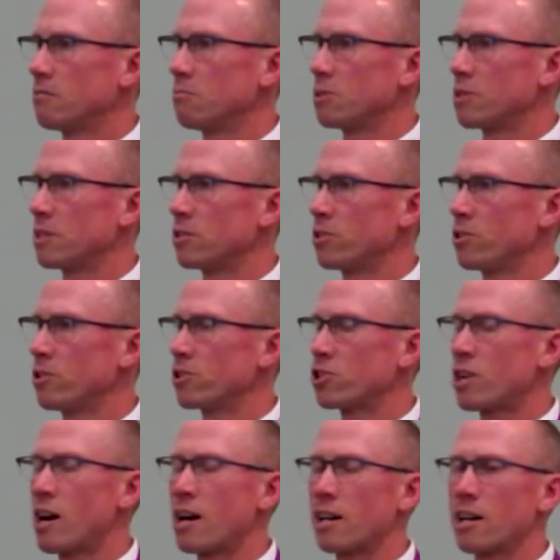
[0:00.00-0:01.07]
But then, to your
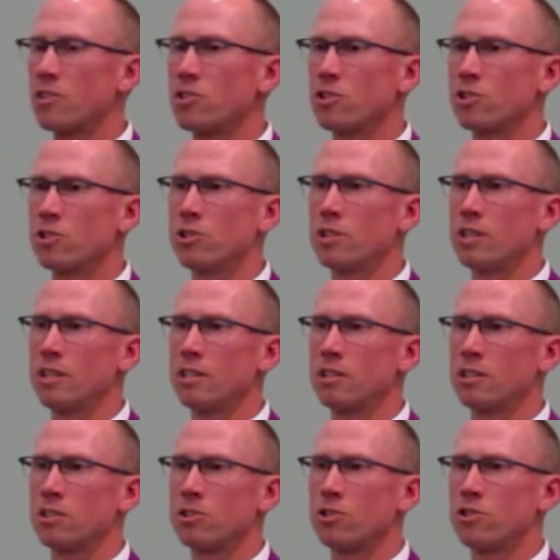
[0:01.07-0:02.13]
shock, as you turned into
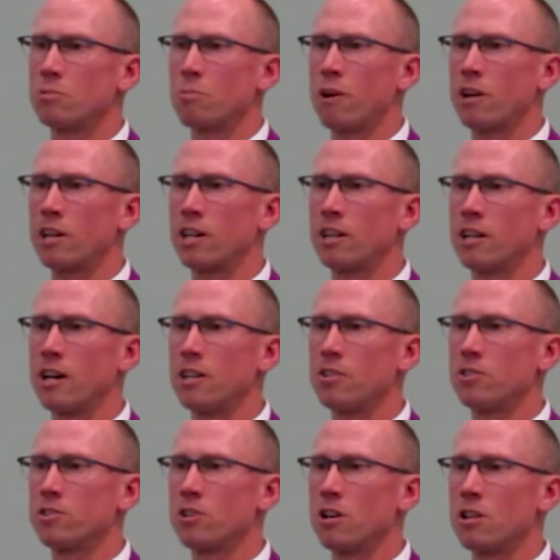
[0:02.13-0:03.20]
the church parking lot, you
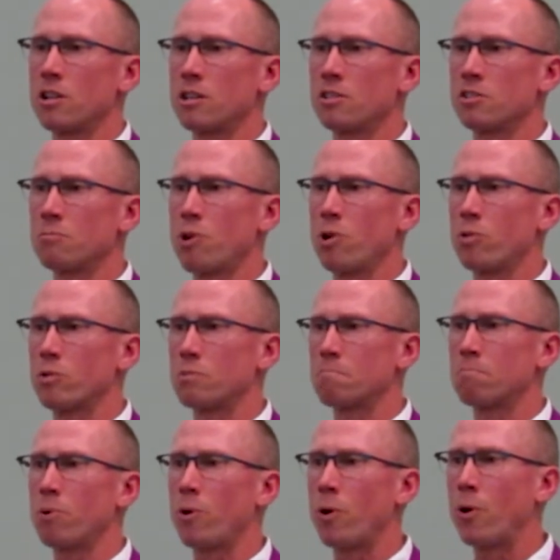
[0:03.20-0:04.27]
saw that the smoke was
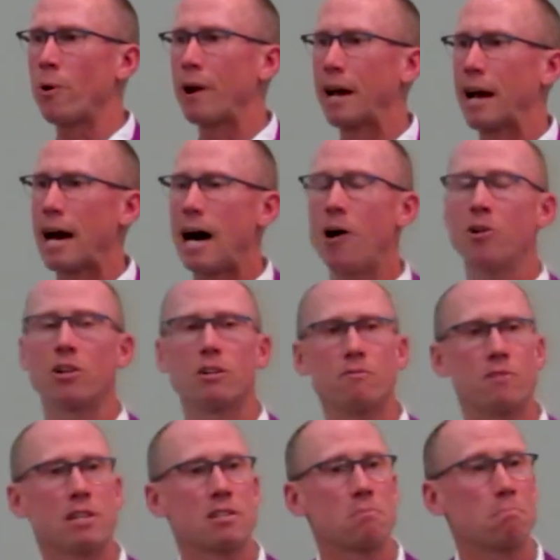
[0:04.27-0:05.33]
pouring out
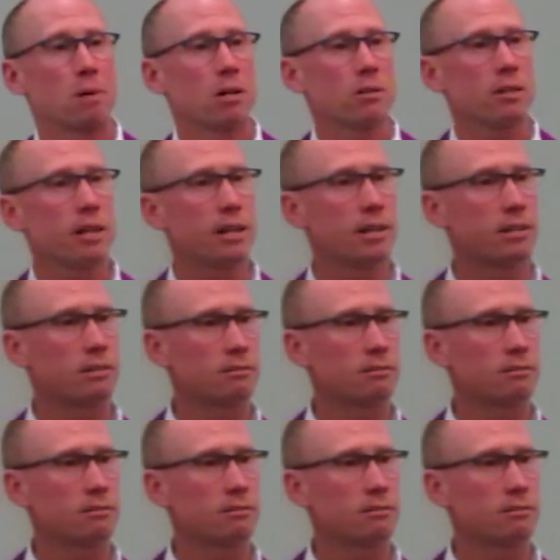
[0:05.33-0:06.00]
of this building.